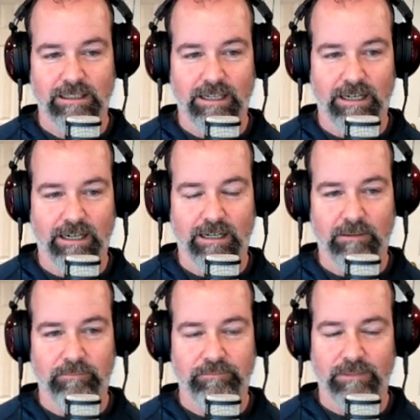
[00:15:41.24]

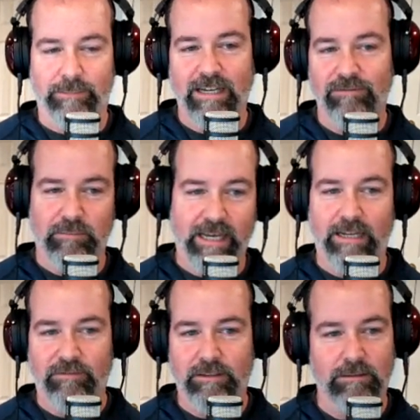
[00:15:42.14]
Um, I mean, you have to
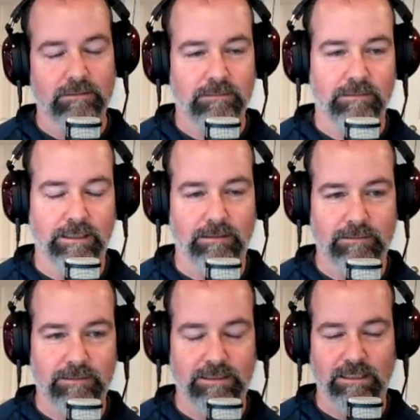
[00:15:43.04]
pay for the, you
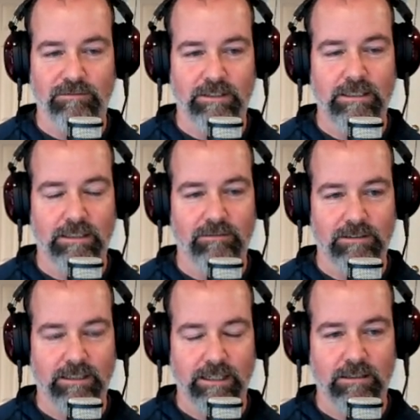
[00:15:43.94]
know, the TV and
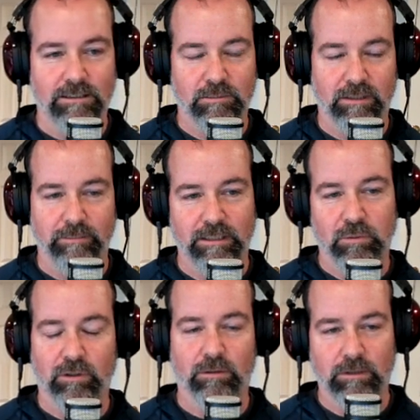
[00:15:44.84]
everything else. But I mean, the
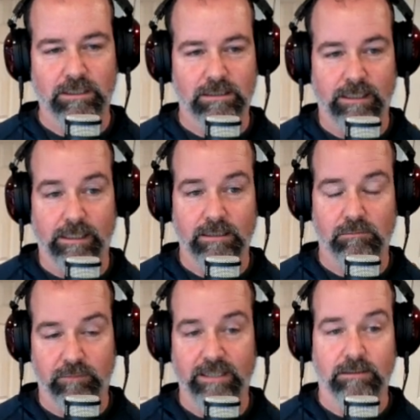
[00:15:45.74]
point was like, it's
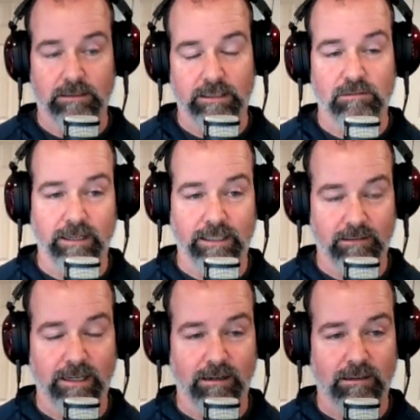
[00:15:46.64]
basically, it's right
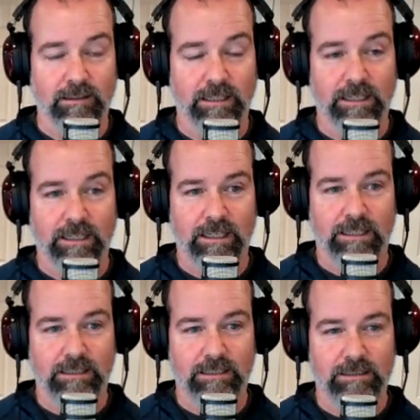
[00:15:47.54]
there
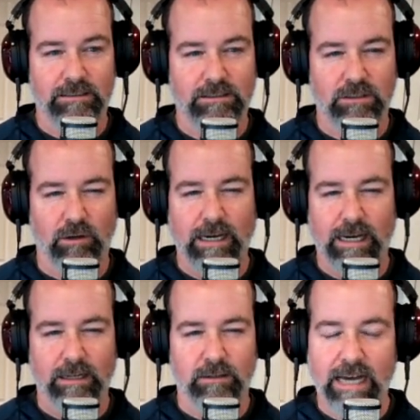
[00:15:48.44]
so
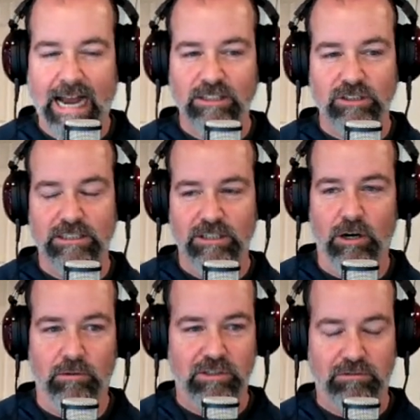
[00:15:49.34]
how do, actually
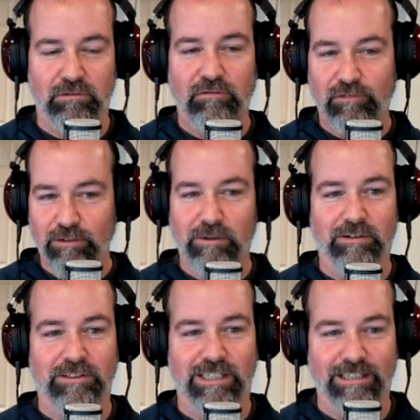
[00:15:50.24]
no, it was through
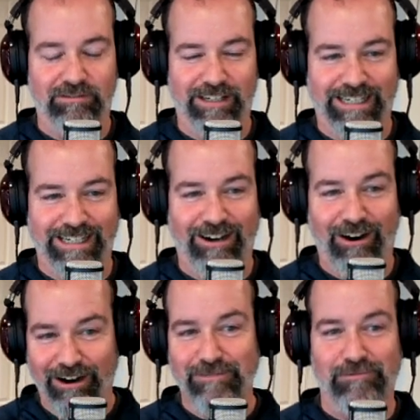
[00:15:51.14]
Fubo TV
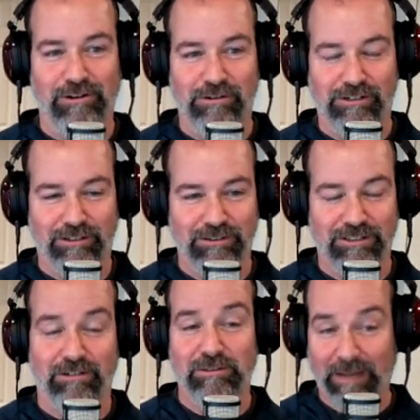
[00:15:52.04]
on Roku.
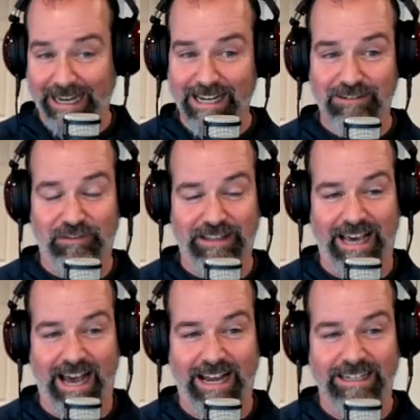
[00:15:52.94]
So I was paying for
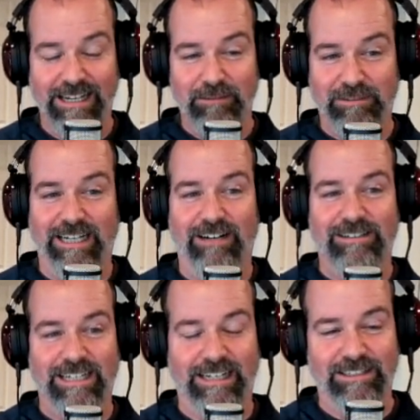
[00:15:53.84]
that, but then I
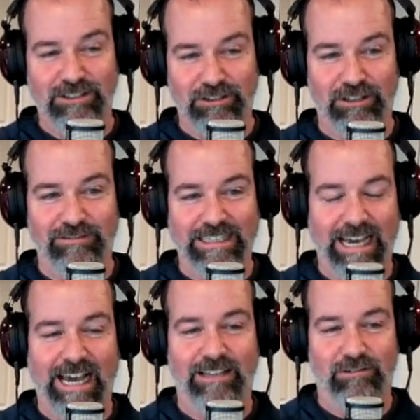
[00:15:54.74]
was getting served the
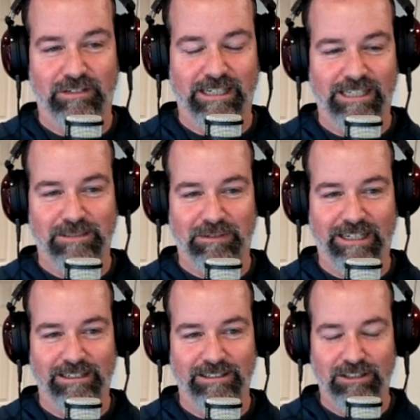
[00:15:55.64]
ad through
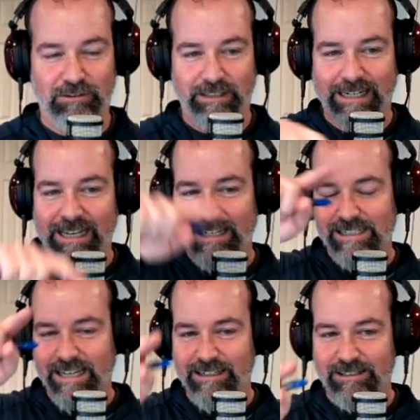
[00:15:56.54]
ESPN too. Like
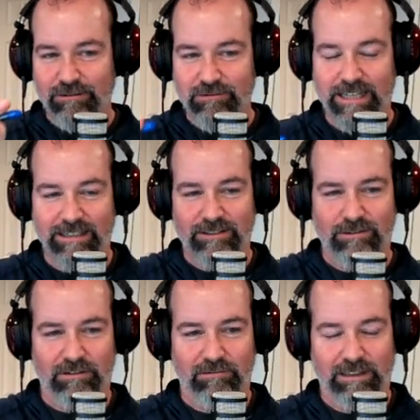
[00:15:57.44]
take us through that
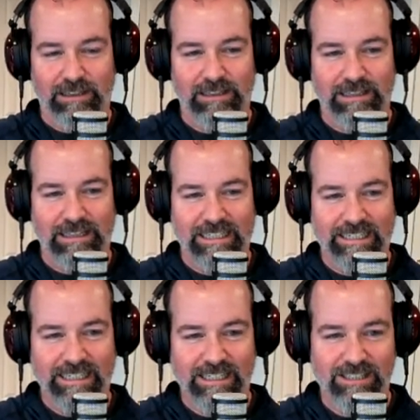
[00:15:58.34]
sort of
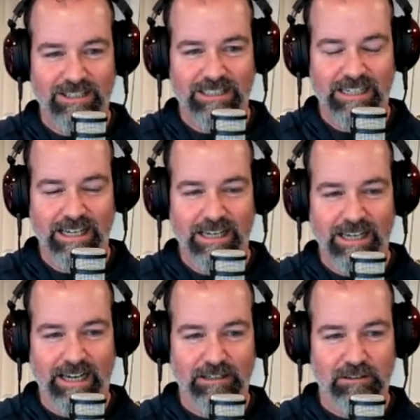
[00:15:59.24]
lineage.
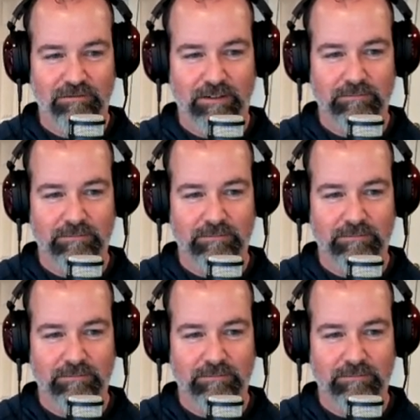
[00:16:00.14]
I don't know if I'm